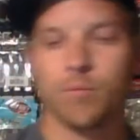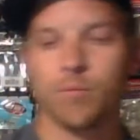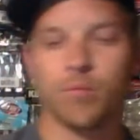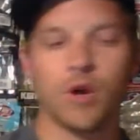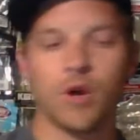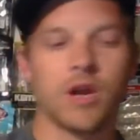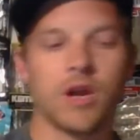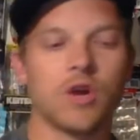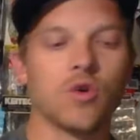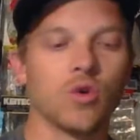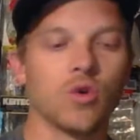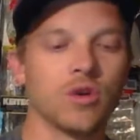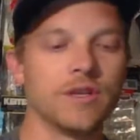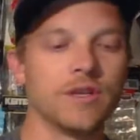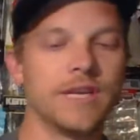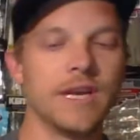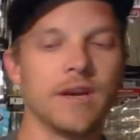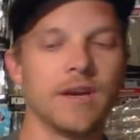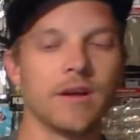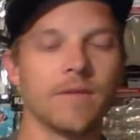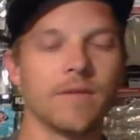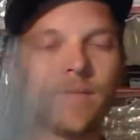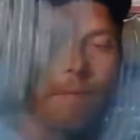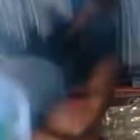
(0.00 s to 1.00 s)
pretty cool
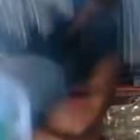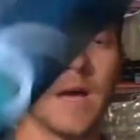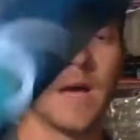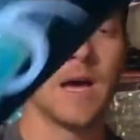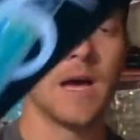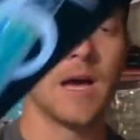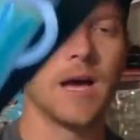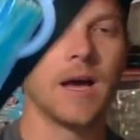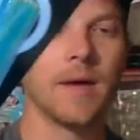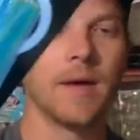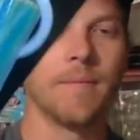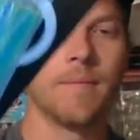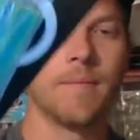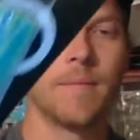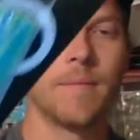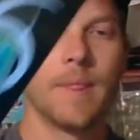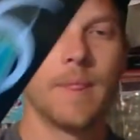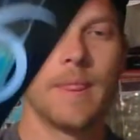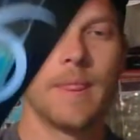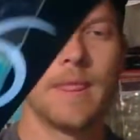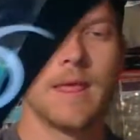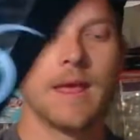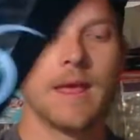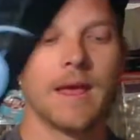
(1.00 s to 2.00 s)
deal. Um,
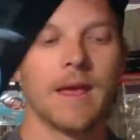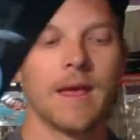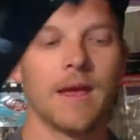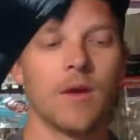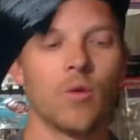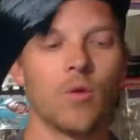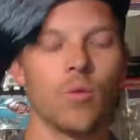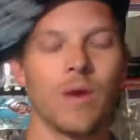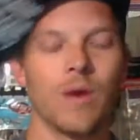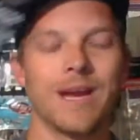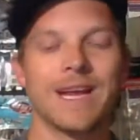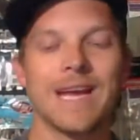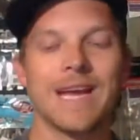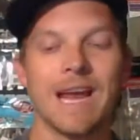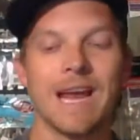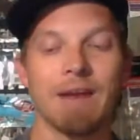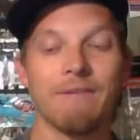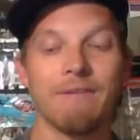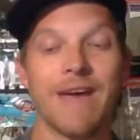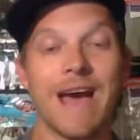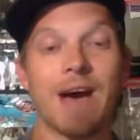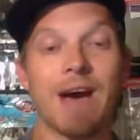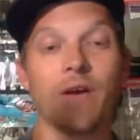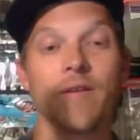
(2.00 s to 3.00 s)
went kind
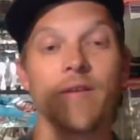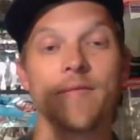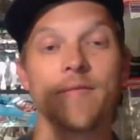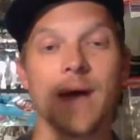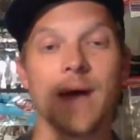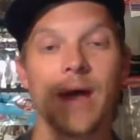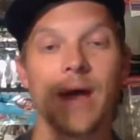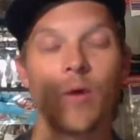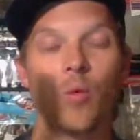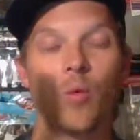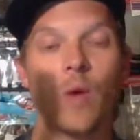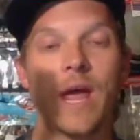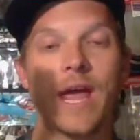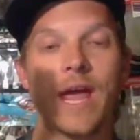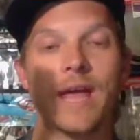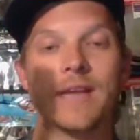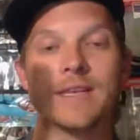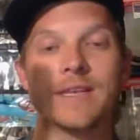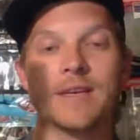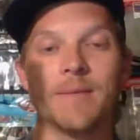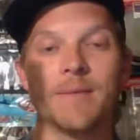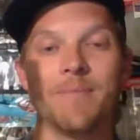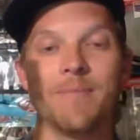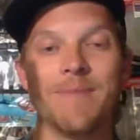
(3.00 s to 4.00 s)
of out of my
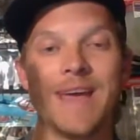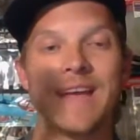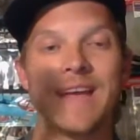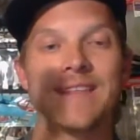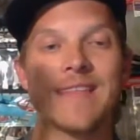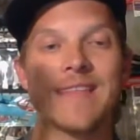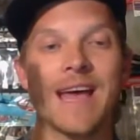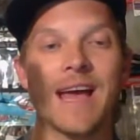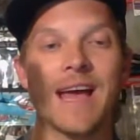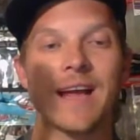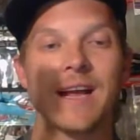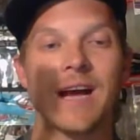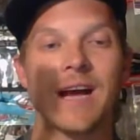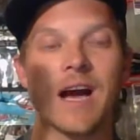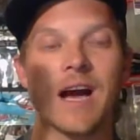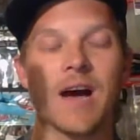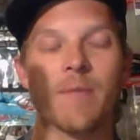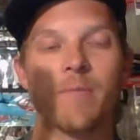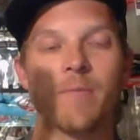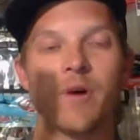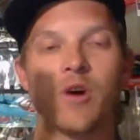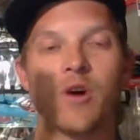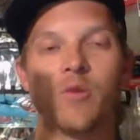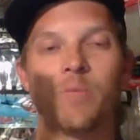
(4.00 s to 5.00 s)
way to make that
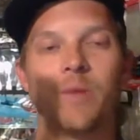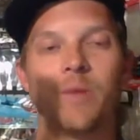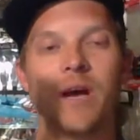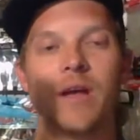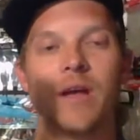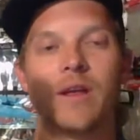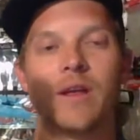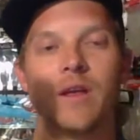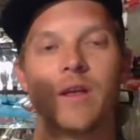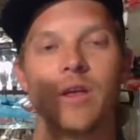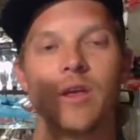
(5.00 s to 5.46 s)
combo, but